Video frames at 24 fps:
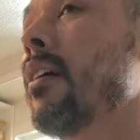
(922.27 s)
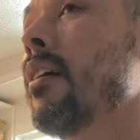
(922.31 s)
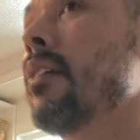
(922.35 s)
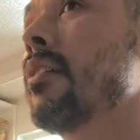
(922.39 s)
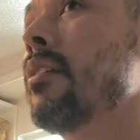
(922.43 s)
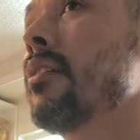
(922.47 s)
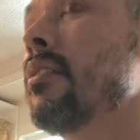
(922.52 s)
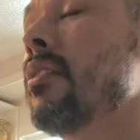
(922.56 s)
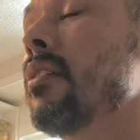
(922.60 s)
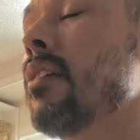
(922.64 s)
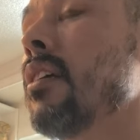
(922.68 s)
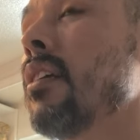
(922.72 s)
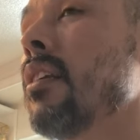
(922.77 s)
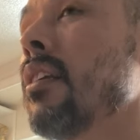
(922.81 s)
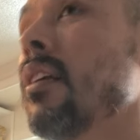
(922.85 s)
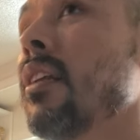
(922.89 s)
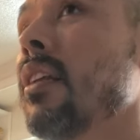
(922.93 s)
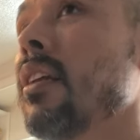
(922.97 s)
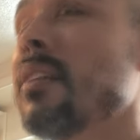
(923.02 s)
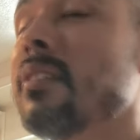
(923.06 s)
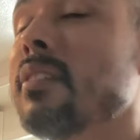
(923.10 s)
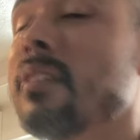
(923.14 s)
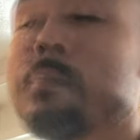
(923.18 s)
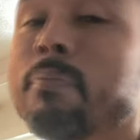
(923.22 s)
because
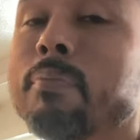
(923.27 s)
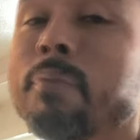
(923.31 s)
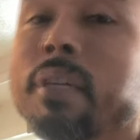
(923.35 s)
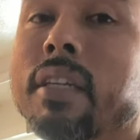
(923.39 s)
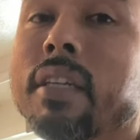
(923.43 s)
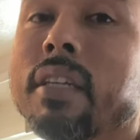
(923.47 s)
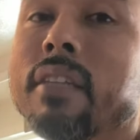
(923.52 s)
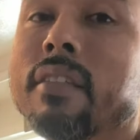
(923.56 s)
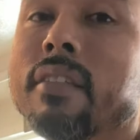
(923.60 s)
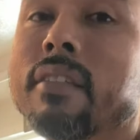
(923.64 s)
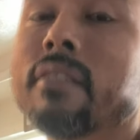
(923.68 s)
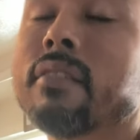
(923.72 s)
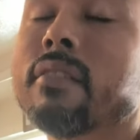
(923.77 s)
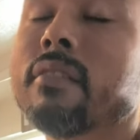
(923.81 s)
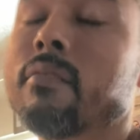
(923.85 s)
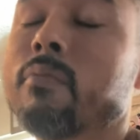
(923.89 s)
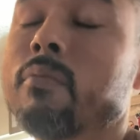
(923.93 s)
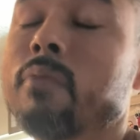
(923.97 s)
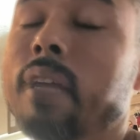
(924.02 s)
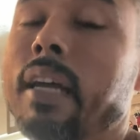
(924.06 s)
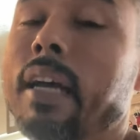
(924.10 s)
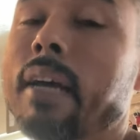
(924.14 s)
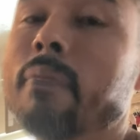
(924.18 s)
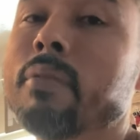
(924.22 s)
it ends up being in this,
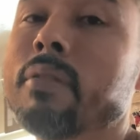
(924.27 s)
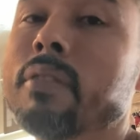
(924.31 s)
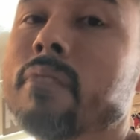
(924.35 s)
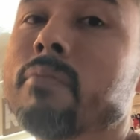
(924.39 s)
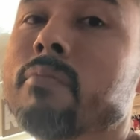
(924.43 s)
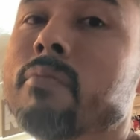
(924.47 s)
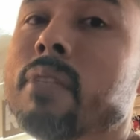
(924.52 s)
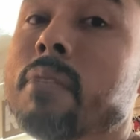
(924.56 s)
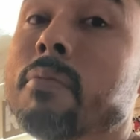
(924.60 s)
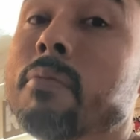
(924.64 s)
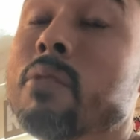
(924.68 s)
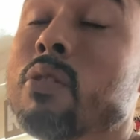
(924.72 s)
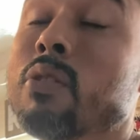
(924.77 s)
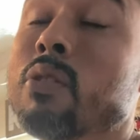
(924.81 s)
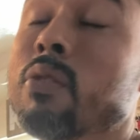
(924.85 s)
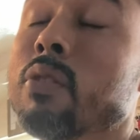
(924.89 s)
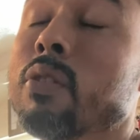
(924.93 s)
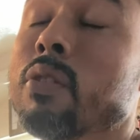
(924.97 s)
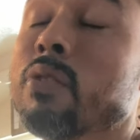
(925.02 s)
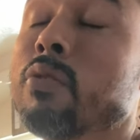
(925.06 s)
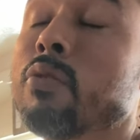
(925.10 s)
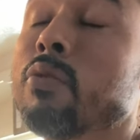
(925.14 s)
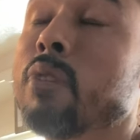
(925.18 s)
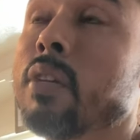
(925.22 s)
what happens sometimes
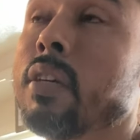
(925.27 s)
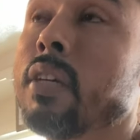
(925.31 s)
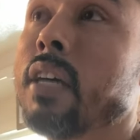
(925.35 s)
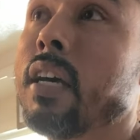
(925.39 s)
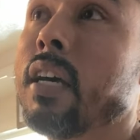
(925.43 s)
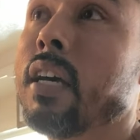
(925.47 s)
is you